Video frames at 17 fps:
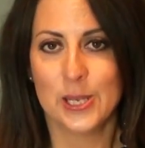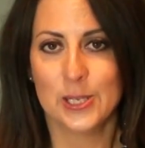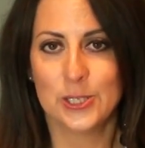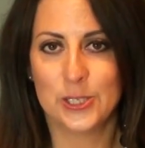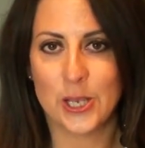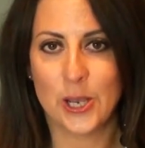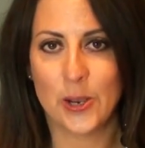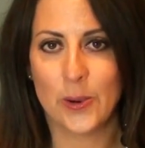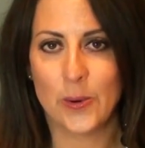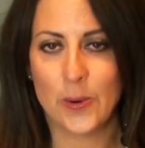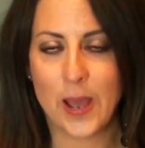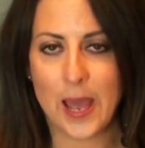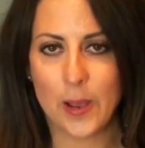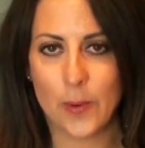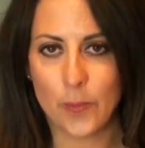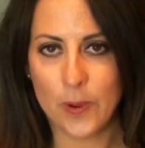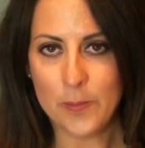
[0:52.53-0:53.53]
So
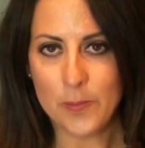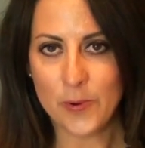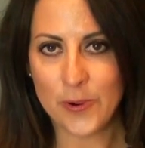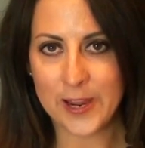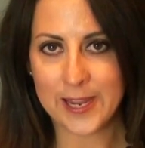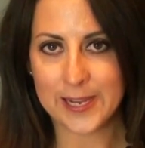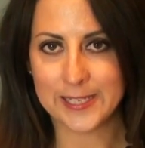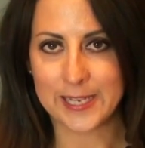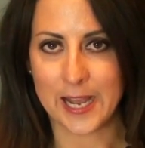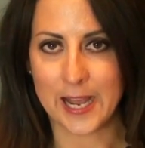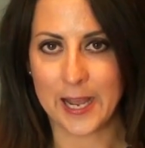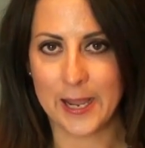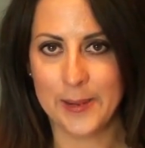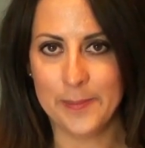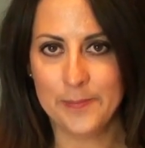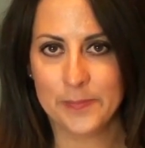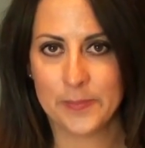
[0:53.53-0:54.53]
at one point in
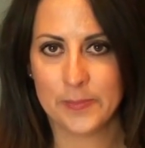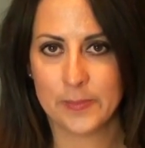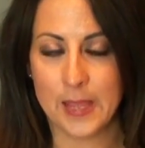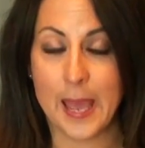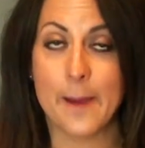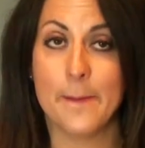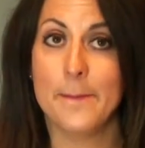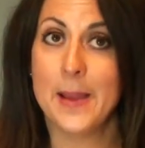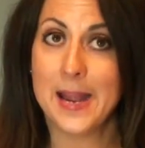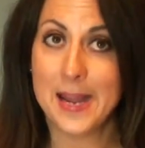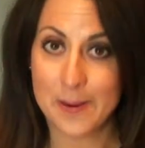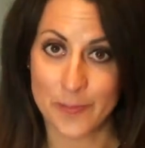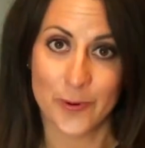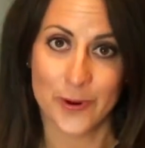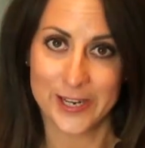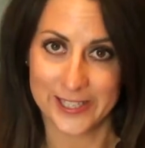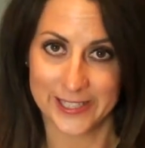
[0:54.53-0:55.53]
time, at
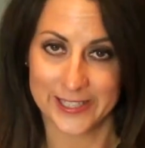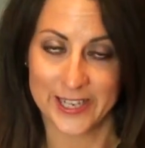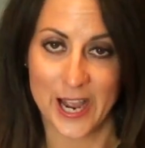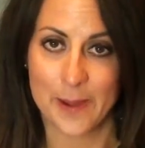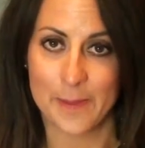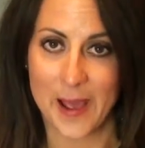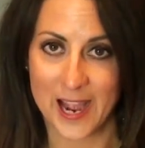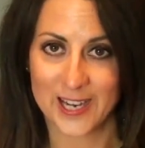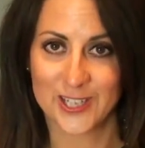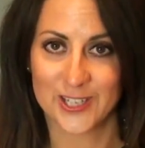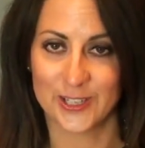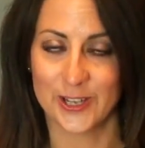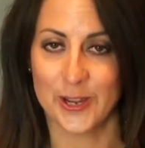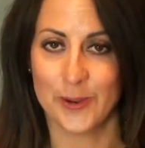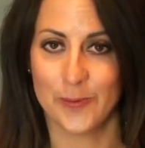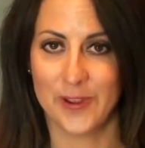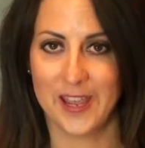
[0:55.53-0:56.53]
many points in time
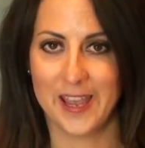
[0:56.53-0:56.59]
actually,